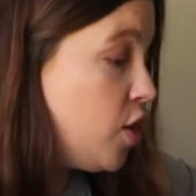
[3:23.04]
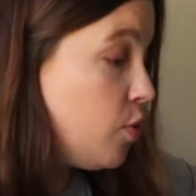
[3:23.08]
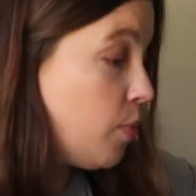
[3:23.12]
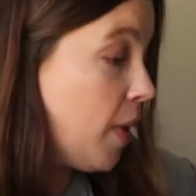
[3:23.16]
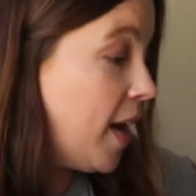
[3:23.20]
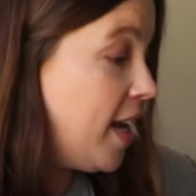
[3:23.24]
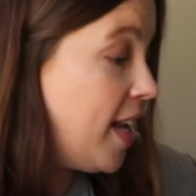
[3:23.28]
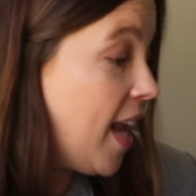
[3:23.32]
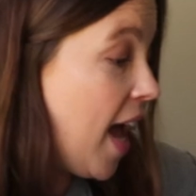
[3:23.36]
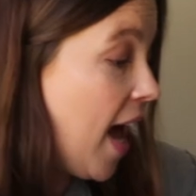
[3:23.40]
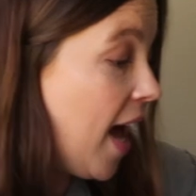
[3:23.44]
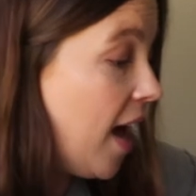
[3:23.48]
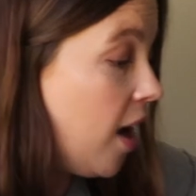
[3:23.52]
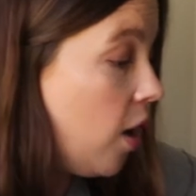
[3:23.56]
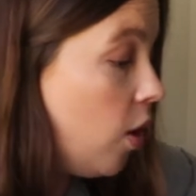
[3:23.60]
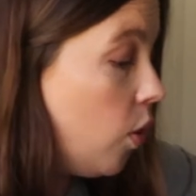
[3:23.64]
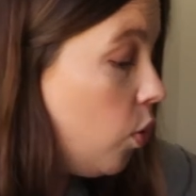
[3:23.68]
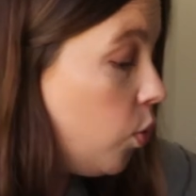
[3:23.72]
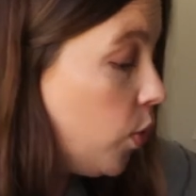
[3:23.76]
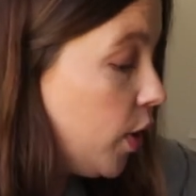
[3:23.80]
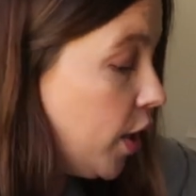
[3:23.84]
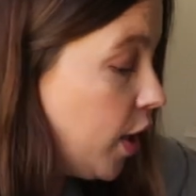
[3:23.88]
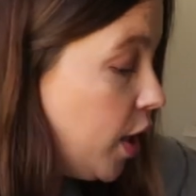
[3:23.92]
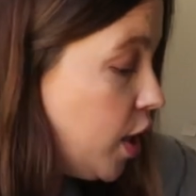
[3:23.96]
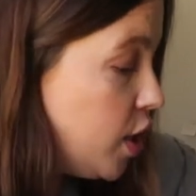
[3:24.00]
right now,
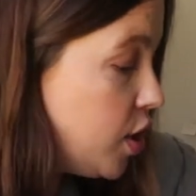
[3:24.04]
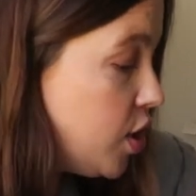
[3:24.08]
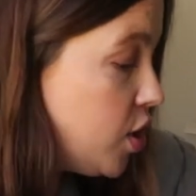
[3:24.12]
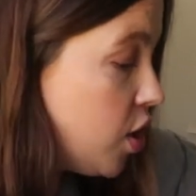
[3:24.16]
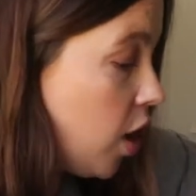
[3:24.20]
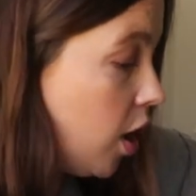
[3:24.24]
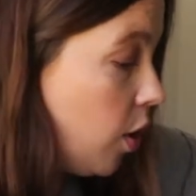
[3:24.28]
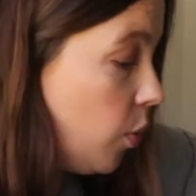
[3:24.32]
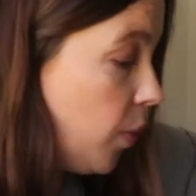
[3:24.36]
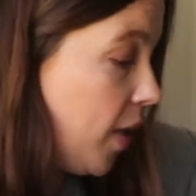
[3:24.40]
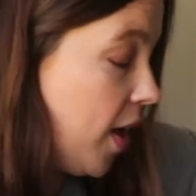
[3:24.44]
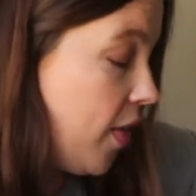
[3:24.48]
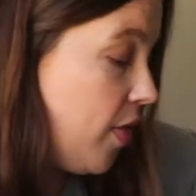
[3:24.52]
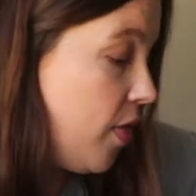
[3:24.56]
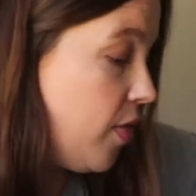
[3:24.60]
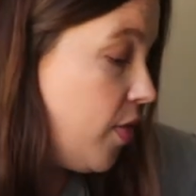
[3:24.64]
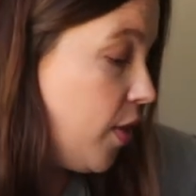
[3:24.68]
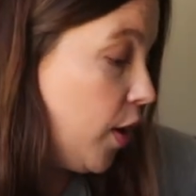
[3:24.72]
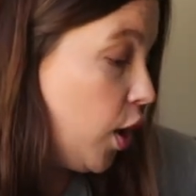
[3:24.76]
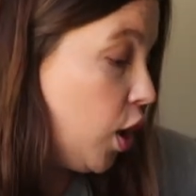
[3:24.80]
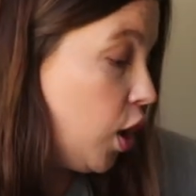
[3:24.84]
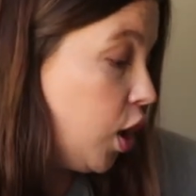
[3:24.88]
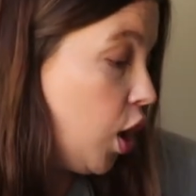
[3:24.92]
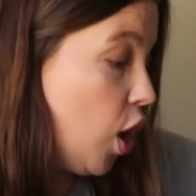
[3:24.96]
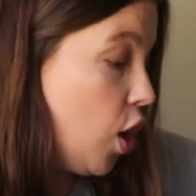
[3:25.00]
we're gonna start with
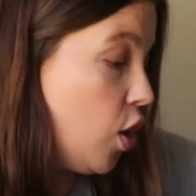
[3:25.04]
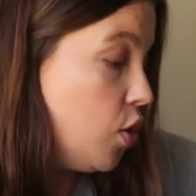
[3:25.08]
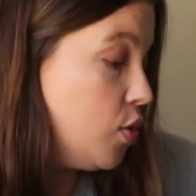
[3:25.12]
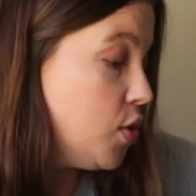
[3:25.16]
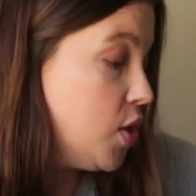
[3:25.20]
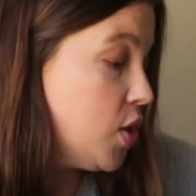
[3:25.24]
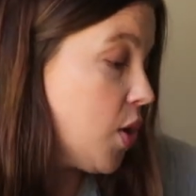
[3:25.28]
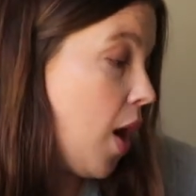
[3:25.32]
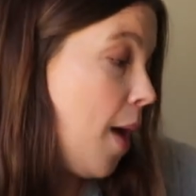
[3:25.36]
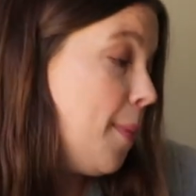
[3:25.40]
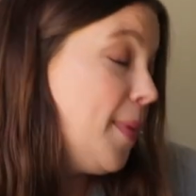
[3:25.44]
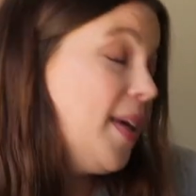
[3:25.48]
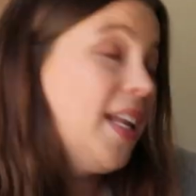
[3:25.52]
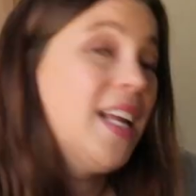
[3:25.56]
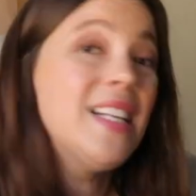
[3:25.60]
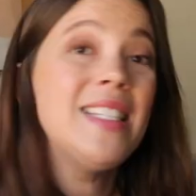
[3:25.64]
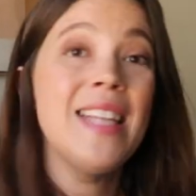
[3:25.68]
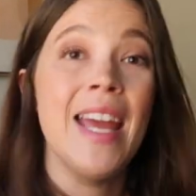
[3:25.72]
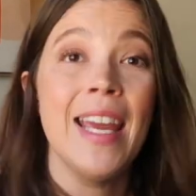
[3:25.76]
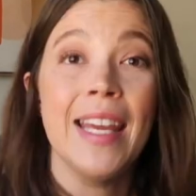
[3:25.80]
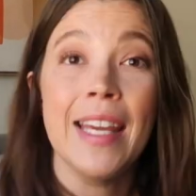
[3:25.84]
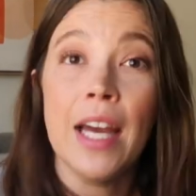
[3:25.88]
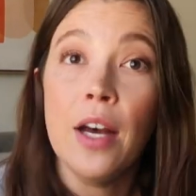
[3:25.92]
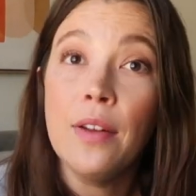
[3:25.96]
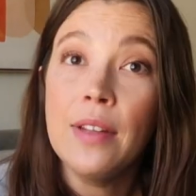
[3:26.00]
the clothes. So I'm gonna
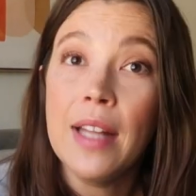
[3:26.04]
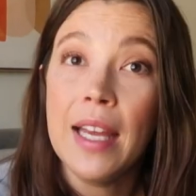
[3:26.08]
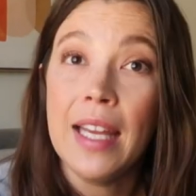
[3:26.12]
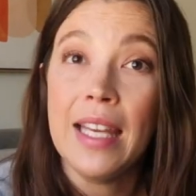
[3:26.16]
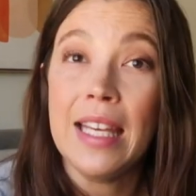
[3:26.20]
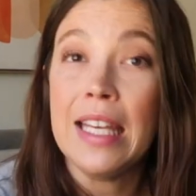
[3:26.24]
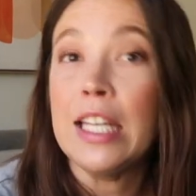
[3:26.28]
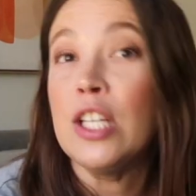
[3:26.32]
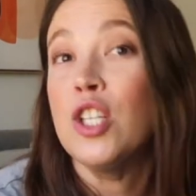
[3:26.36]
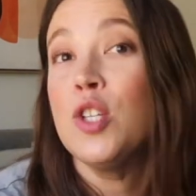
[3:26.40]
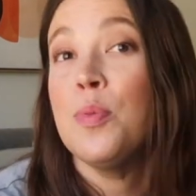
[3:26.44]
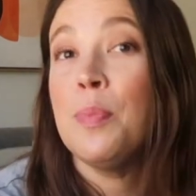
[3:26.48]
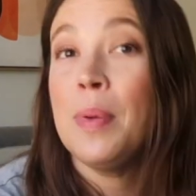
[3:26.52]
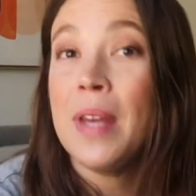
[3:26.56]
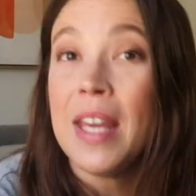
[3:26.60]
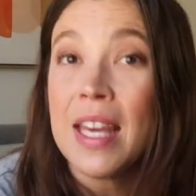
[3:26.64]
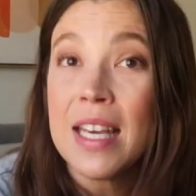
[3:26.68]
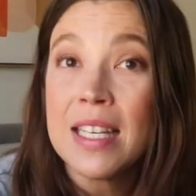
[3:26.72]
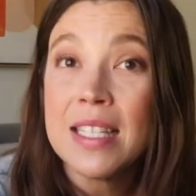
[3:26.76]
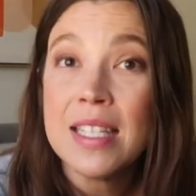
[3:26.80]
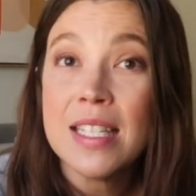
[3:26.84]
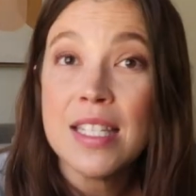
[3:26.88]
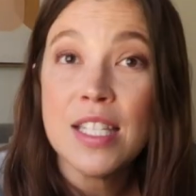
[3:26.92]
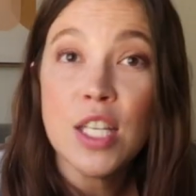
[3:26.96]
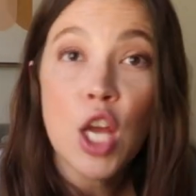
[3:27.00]
take out like each
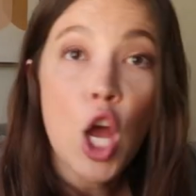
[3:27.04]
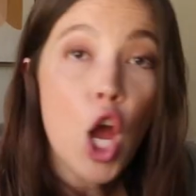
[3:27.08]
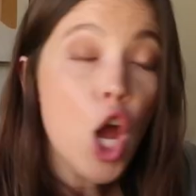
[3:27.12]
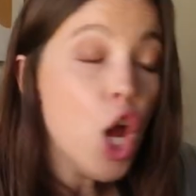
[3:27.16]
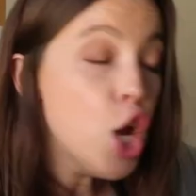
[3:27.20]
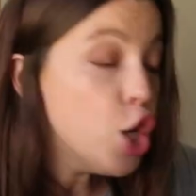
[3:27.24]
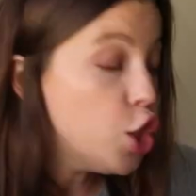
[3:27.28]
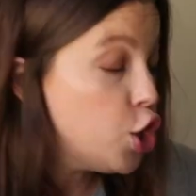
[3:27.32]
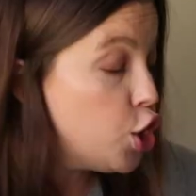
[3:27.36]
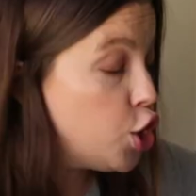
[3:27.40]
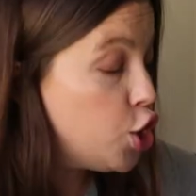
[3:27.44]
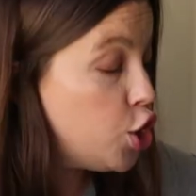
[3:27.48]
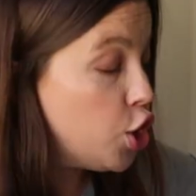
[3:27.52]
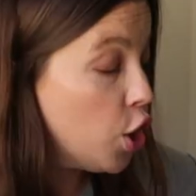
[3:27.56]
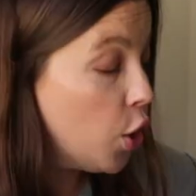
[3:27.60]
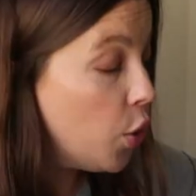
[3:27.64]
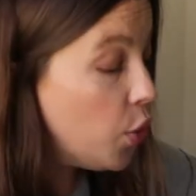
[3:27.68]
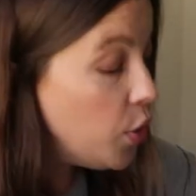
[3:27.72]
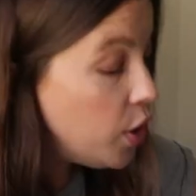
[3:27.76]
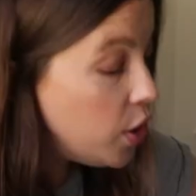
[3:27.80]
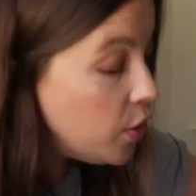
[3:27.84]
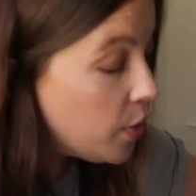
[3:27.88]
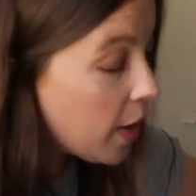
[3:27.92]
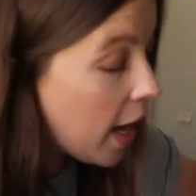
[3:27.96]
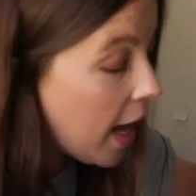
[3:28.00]
piece, show
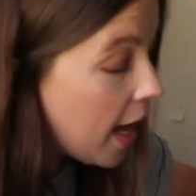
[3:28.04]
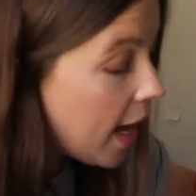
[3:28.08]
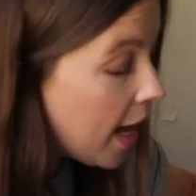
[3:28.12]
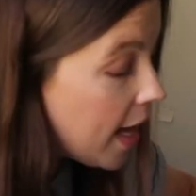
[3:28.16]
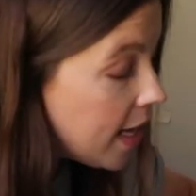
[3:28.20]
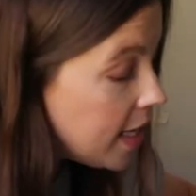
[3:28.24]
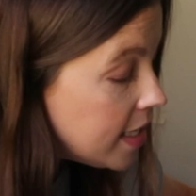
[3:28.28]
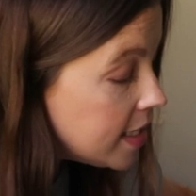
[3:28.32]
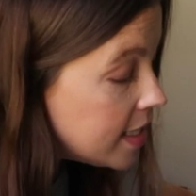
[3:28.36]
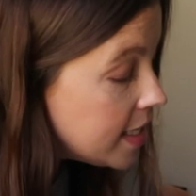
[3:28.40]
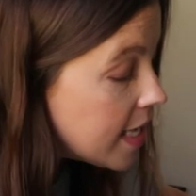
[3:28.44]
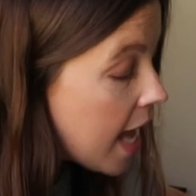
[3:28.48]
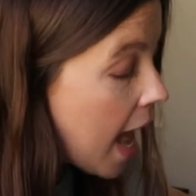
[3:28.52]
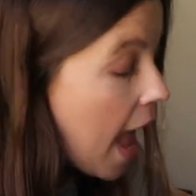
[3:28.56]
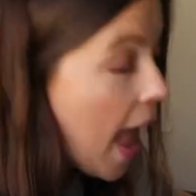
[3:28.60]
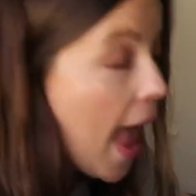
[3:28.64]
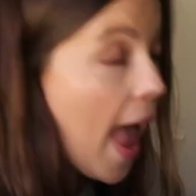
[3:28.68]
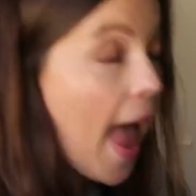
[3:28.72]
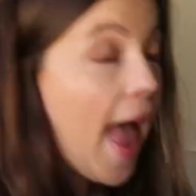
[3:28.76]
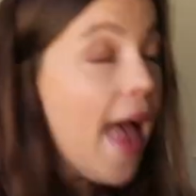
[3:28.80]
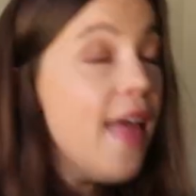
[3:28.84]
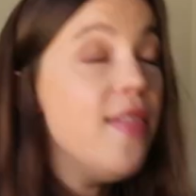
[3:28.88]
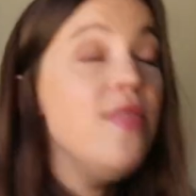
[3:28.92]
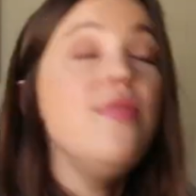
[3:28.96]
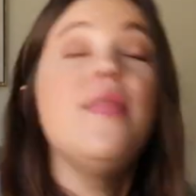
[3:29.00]
you guys,
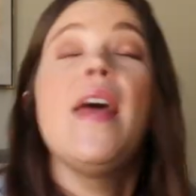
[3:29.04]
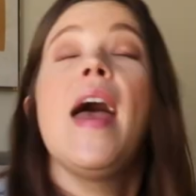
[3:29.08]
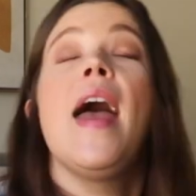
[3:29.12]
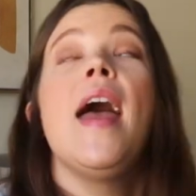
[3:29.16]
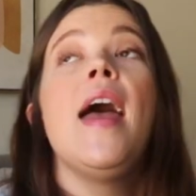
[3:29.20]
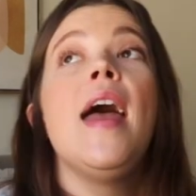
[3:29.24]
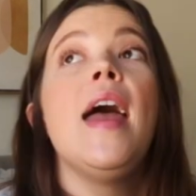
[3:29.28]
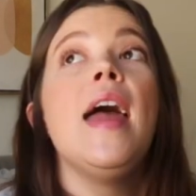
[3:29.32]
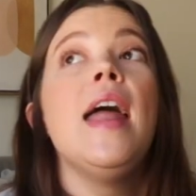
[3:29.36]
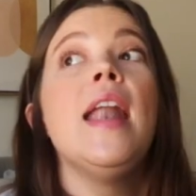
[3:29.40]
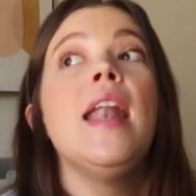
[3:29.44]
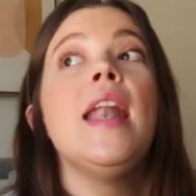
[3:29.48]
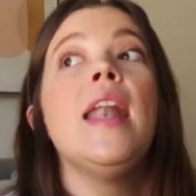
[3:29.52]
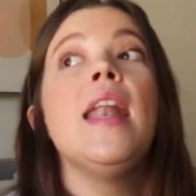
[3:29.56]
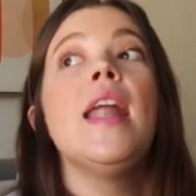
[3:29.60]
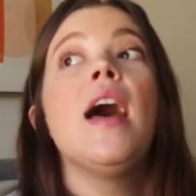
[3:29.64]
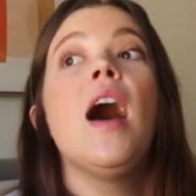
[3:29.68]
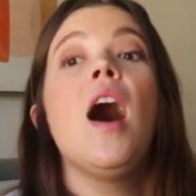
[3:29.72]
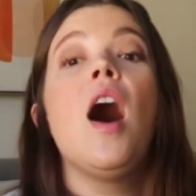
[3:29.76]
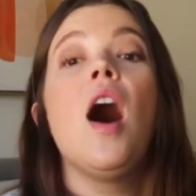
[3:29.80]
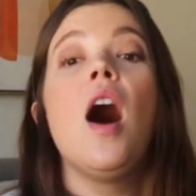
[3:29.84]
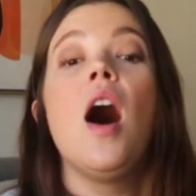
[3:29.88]
and then